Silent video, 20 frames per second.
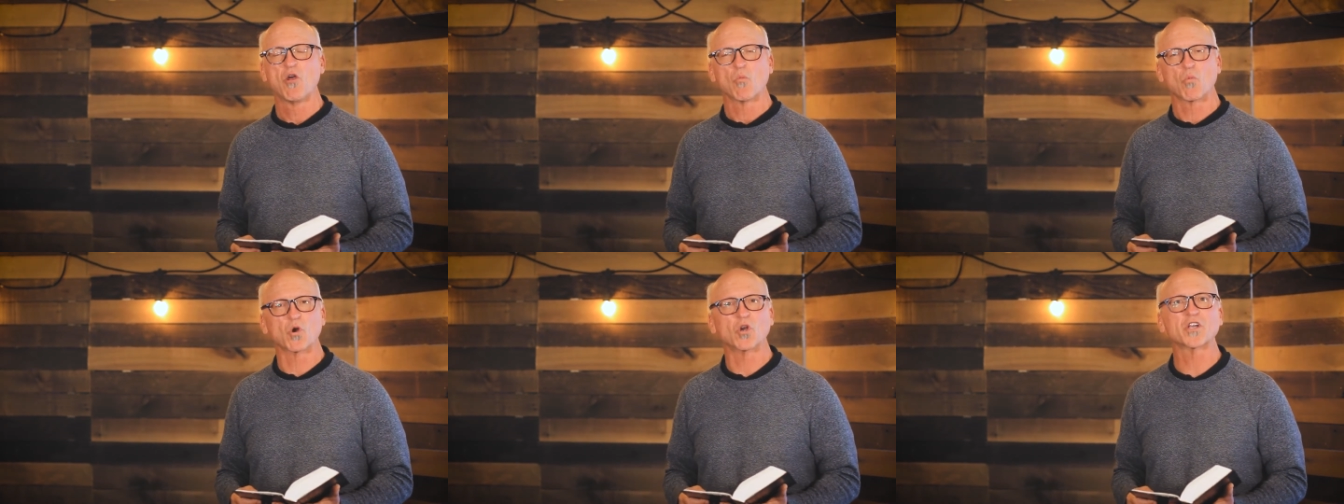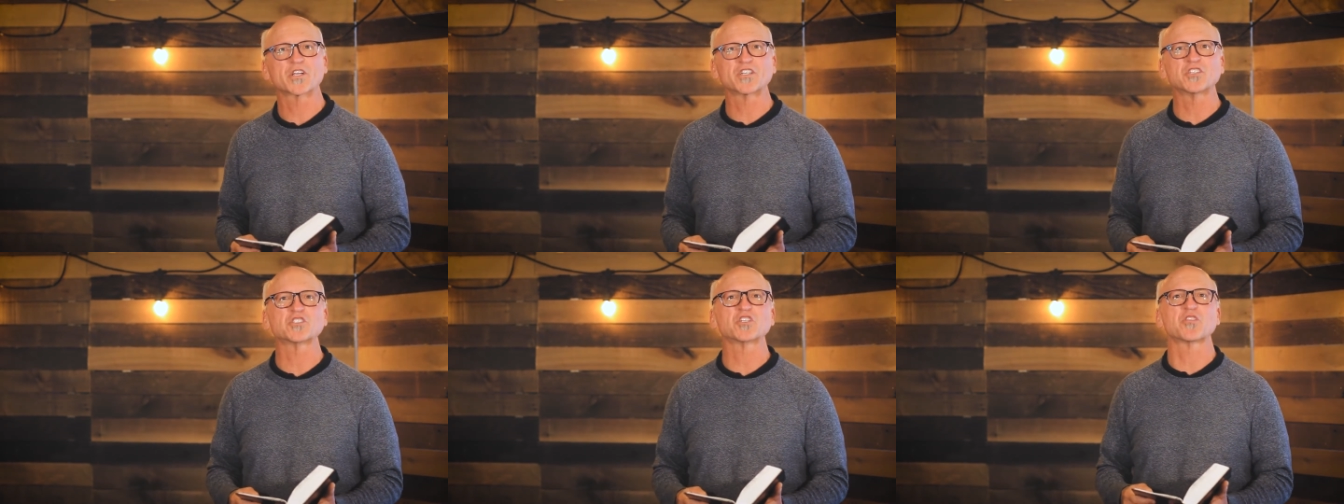We're
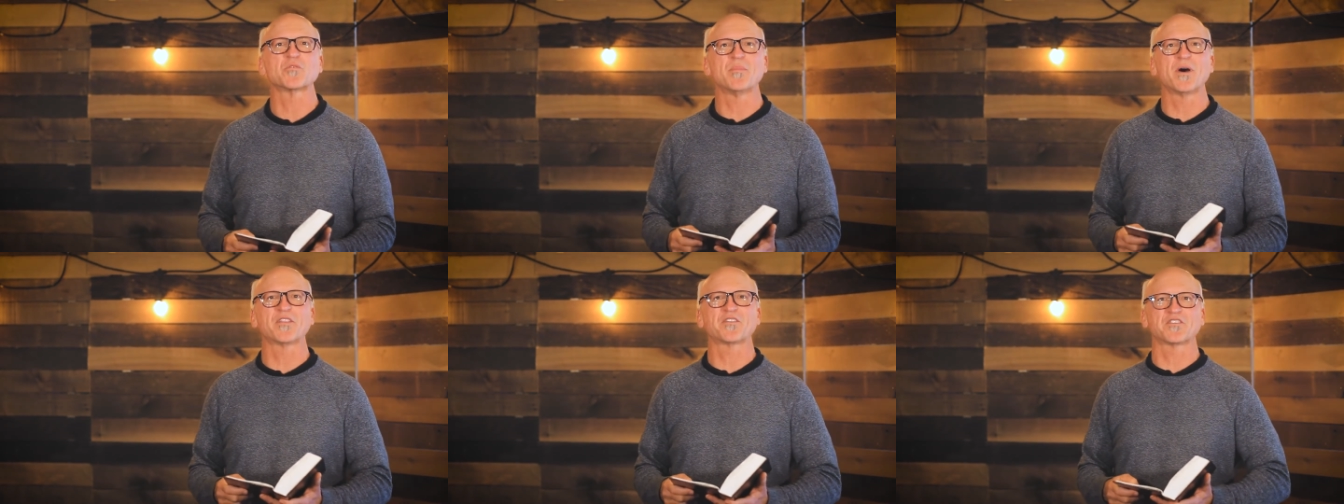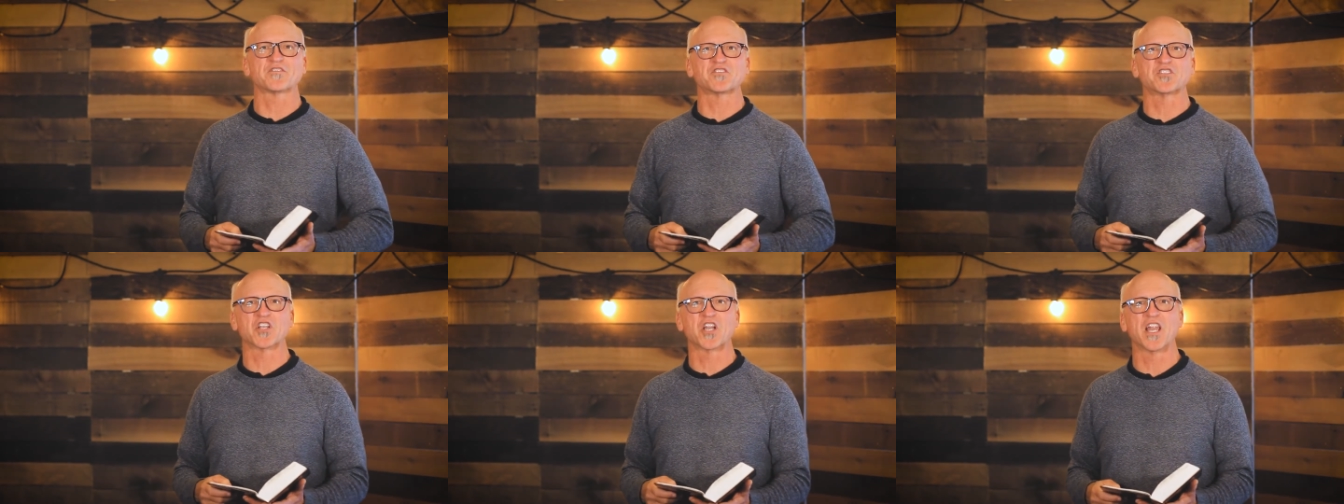looking to the month
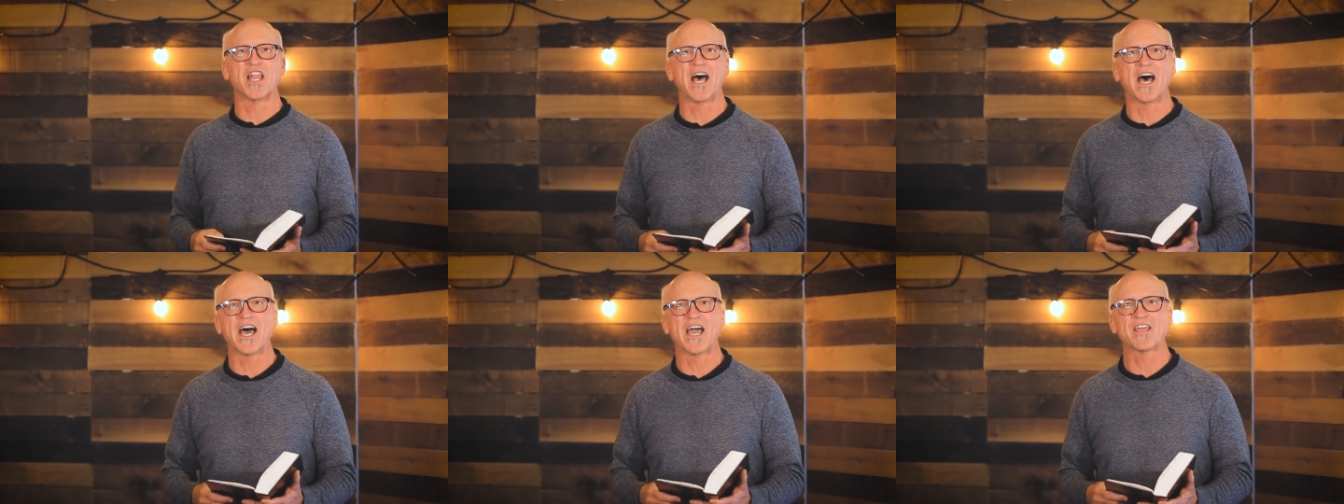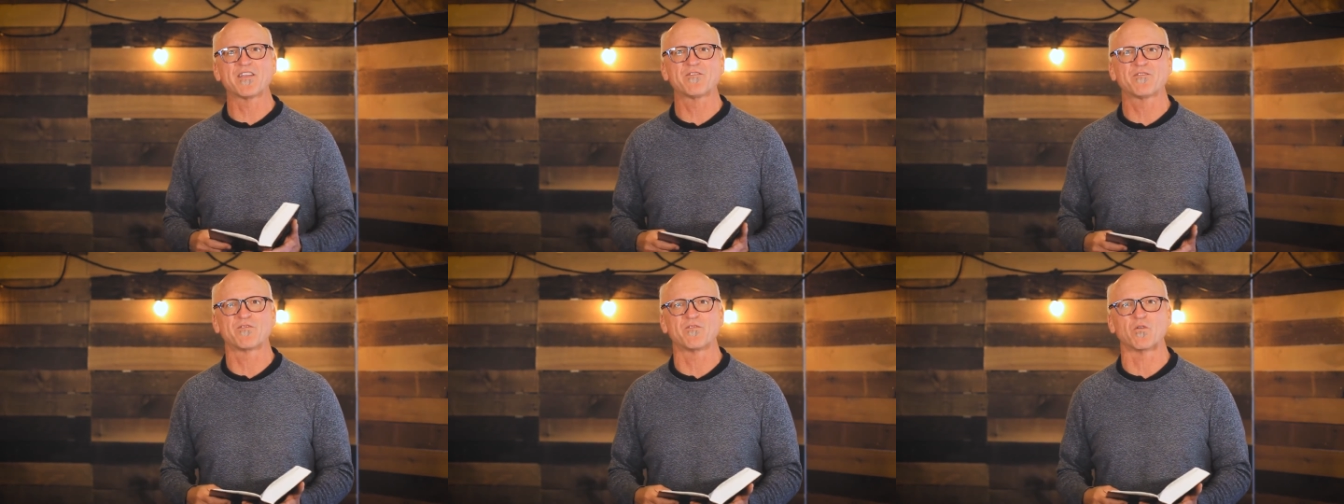of
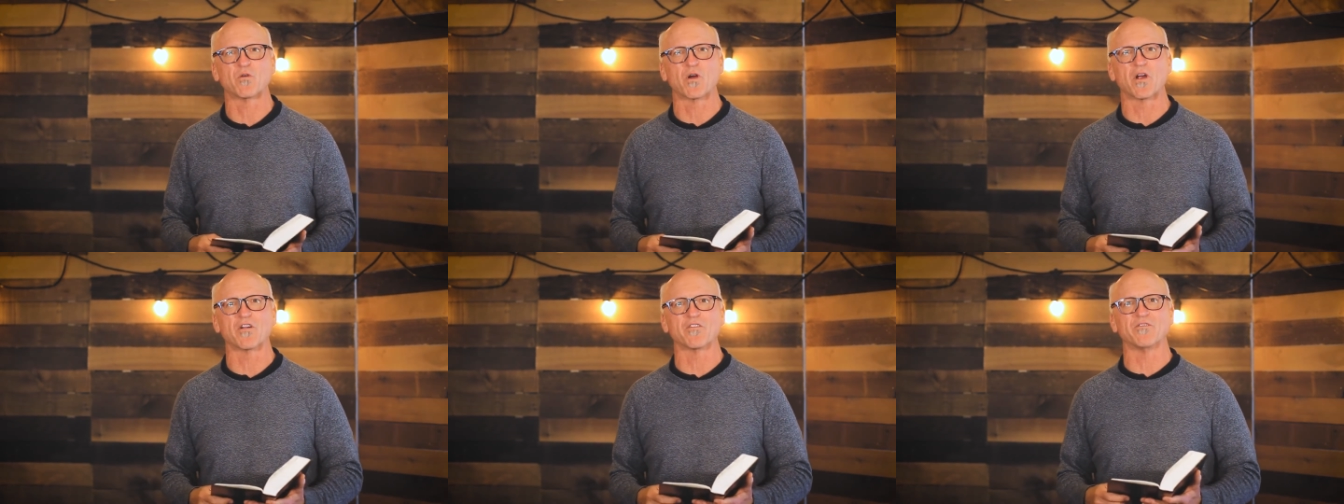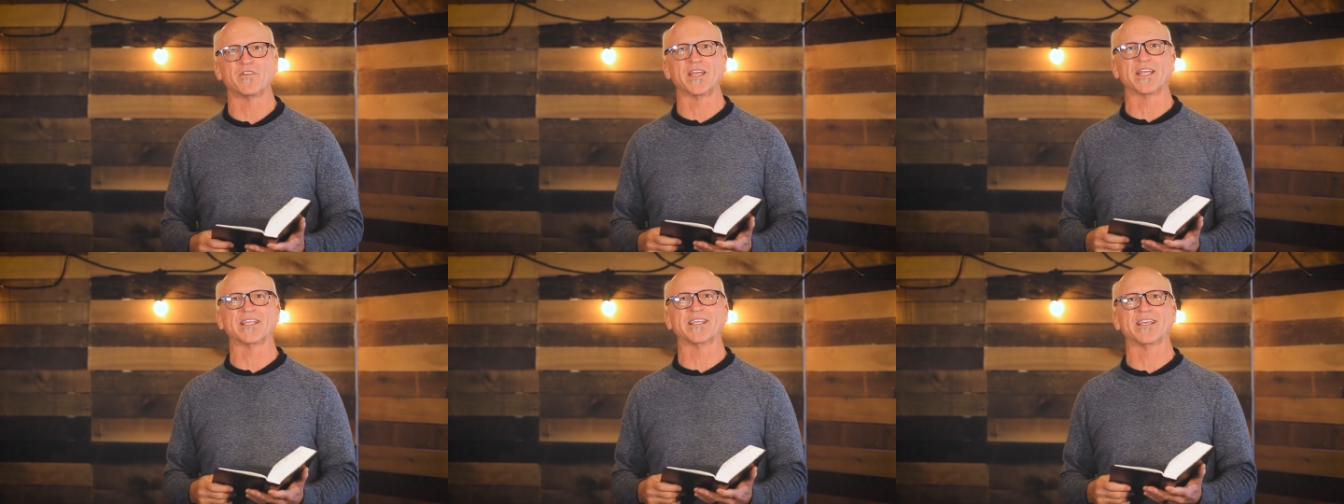July for
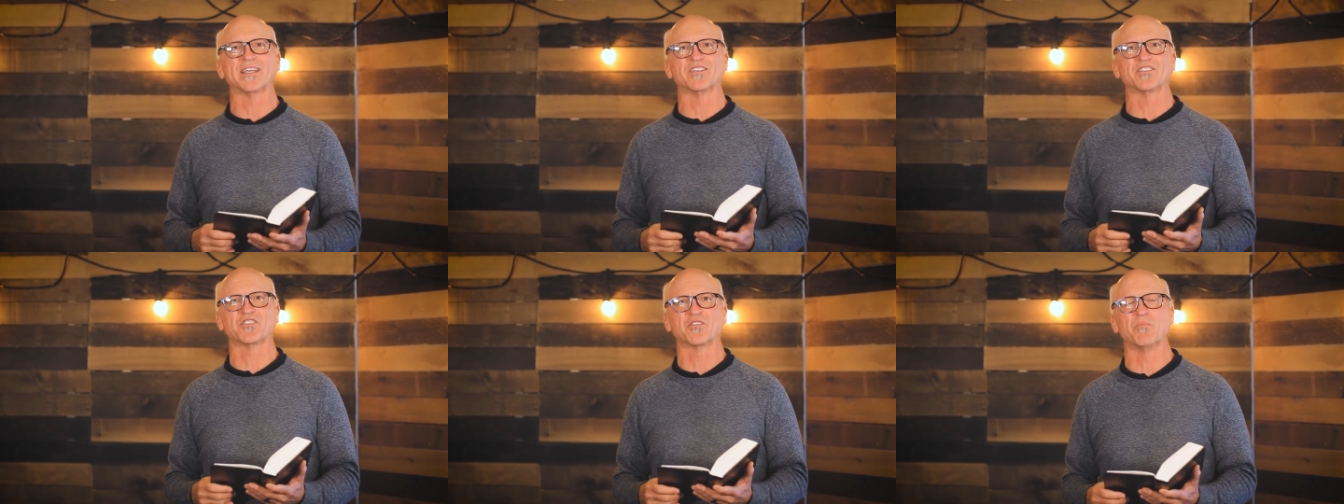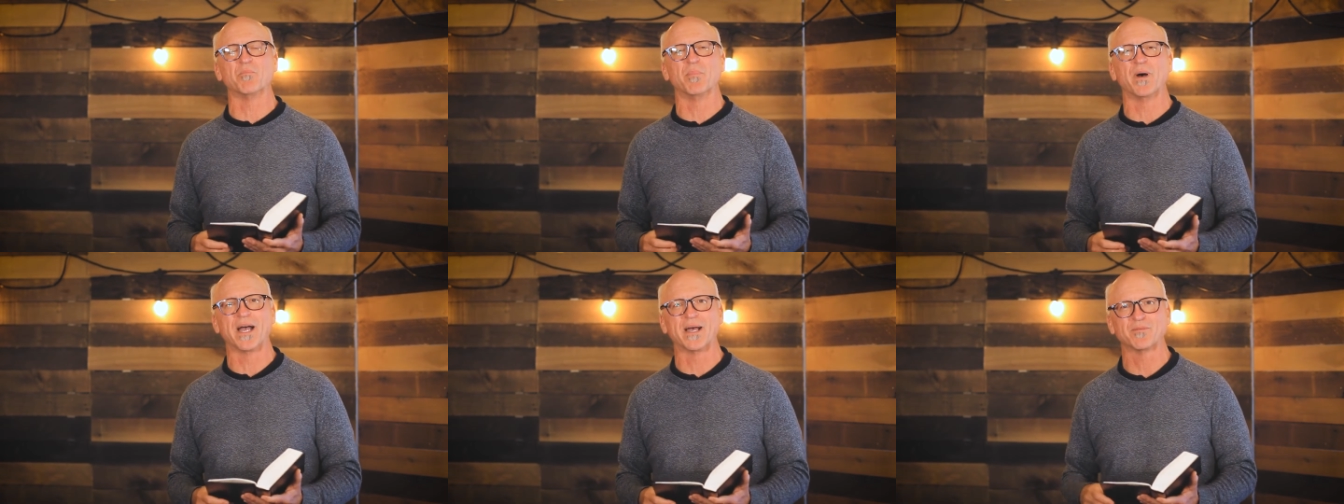our
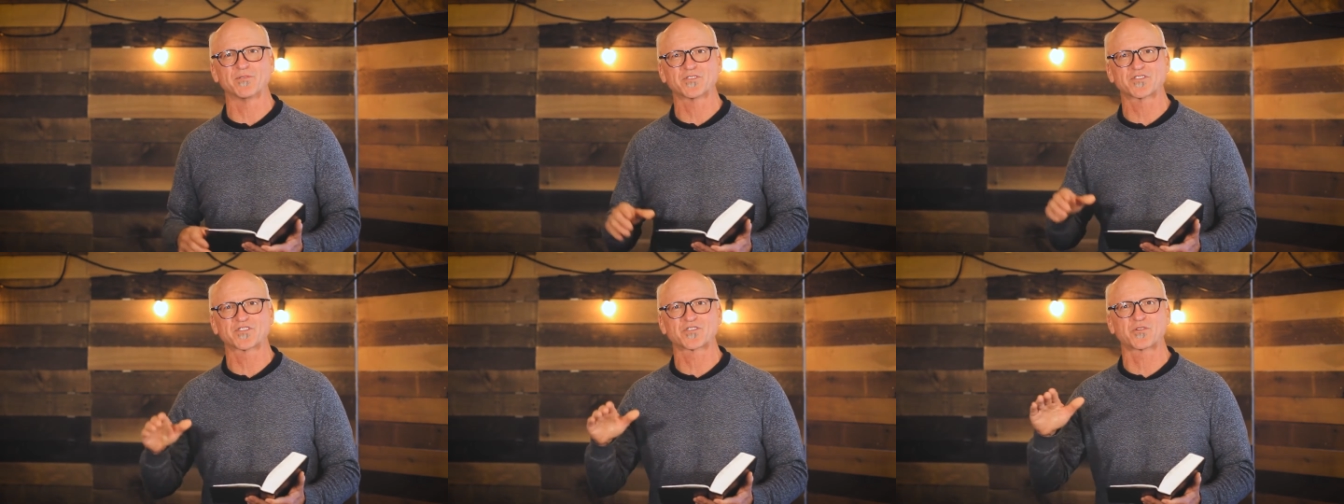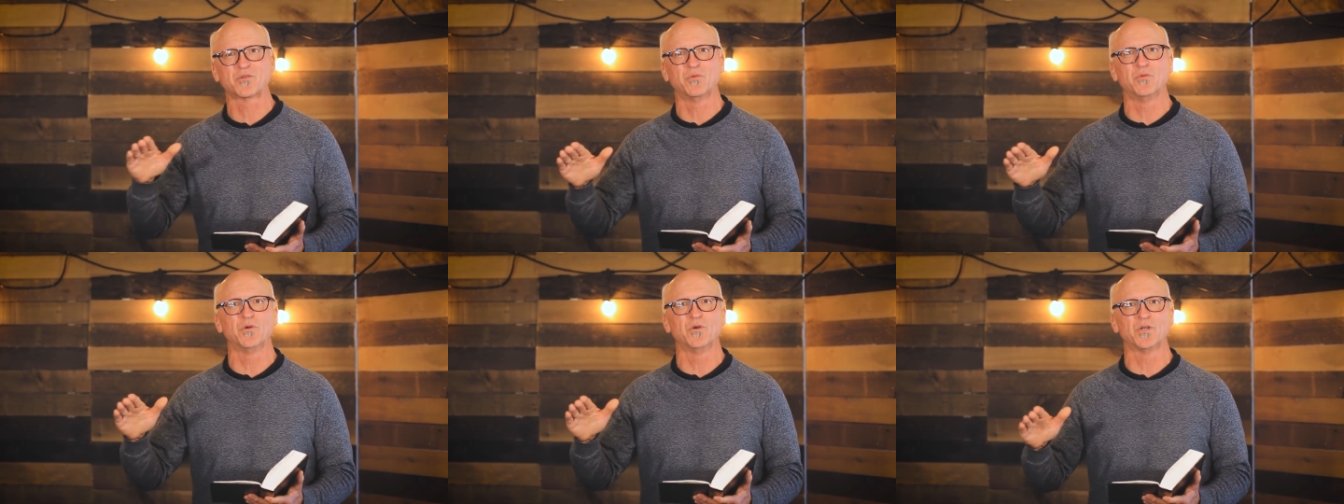vacation Bible
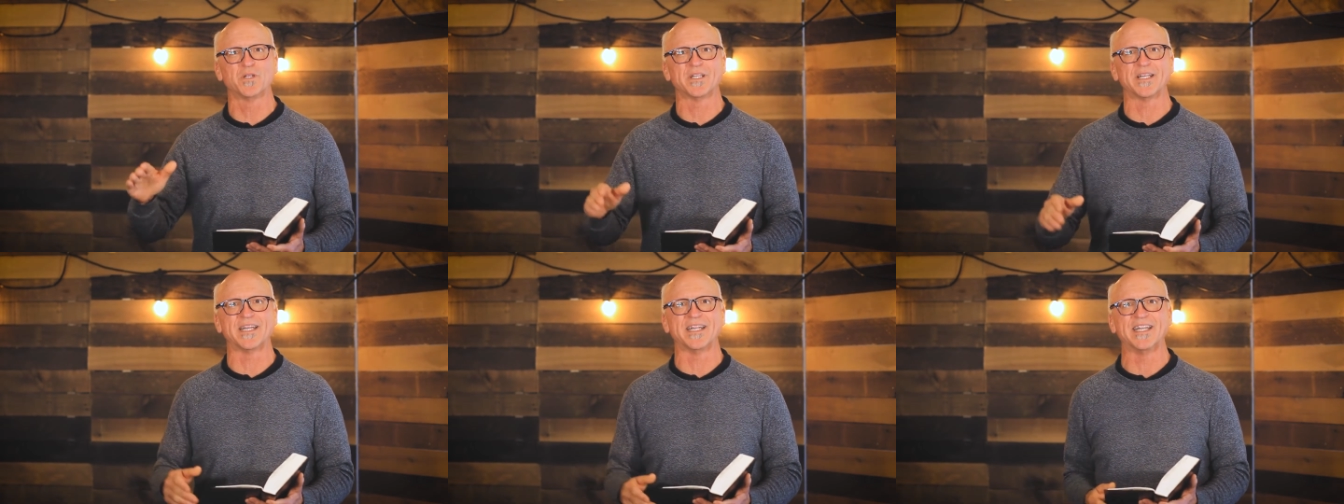school,